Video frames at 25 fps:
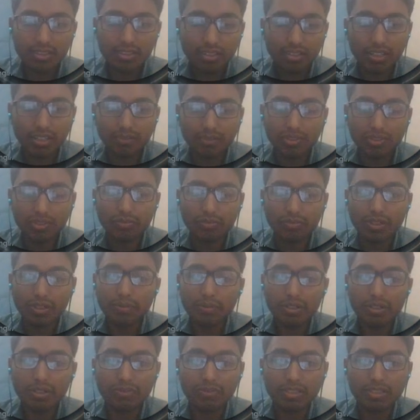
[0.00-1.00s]
like
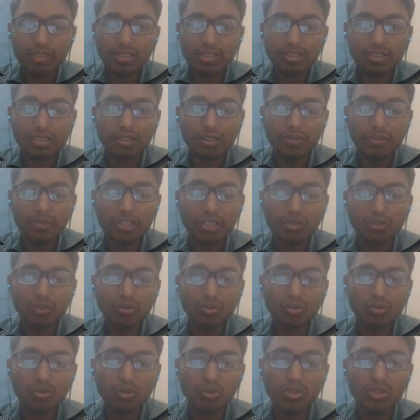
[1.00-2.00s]
V5 and V6 are very
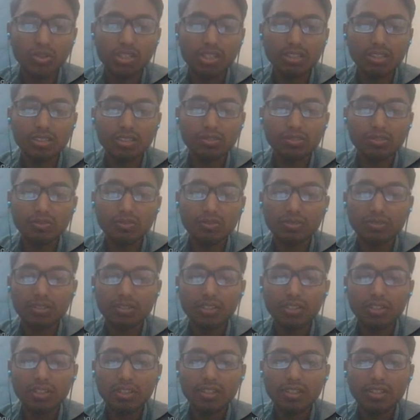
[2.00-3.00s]
close to each other, so
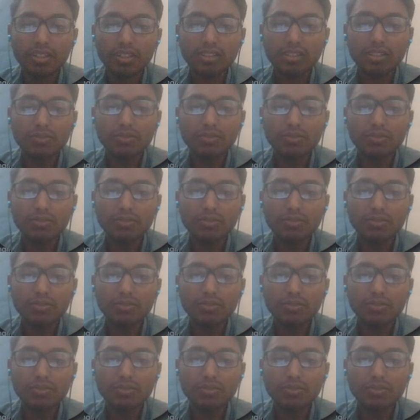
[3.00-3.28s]
it is